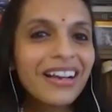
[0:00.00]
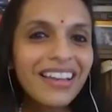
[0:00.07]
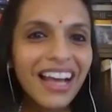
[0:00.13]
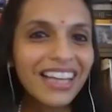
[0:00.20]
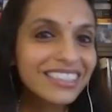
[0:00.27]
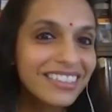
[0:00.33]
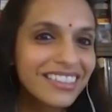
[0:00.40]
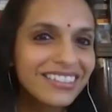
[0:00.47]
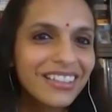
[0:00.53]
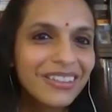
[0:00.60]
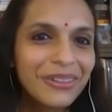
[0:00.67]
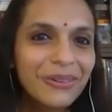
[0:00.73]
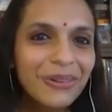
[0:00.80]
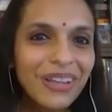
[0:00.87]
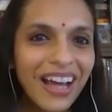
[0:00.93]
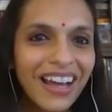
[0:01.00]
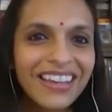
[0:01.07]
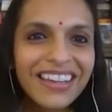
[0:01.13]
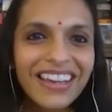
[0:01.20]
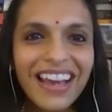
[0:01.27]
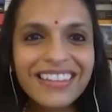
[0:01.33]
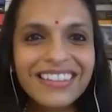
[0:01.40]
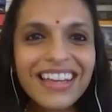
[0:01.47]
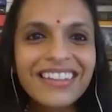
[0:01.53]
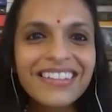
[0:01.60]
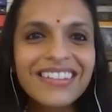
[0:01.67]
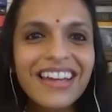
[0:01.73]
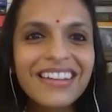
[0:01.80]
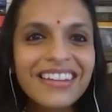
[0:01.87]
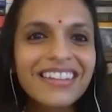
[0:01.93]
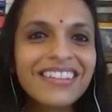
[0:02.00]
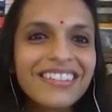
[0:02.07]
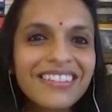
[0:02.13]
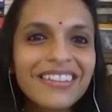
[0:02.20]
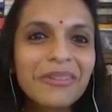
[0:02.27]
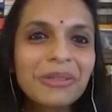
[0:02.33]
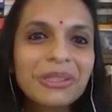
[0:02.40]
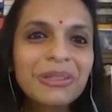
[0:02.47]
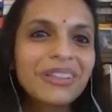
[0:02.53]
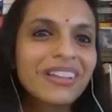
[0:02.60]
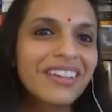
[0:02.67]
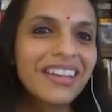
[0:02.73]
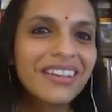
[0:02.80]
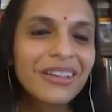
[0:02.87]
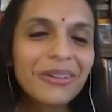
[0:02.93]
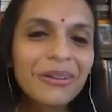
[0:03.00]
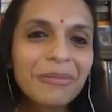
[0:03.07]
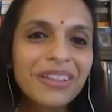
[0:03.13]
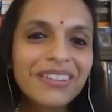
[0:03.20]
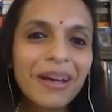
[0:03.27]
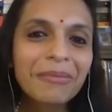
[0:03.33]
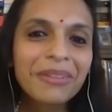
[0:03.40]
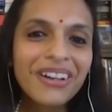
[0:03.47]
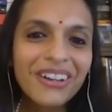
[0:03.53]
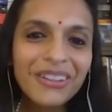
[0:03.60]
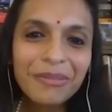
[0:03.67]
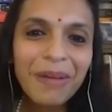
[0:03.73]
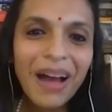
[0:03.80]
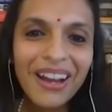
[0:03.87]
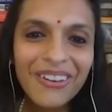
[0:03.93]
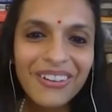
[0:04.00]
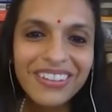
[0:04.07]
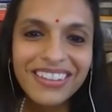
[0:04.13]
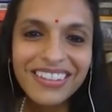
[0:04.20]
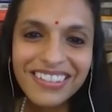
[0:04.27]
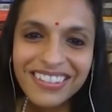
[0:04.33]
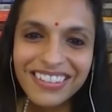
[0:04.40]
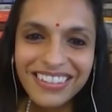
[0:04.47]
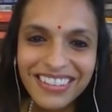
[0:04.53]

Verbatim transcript: classic that you like and then that incident which you narrated to me some years back on this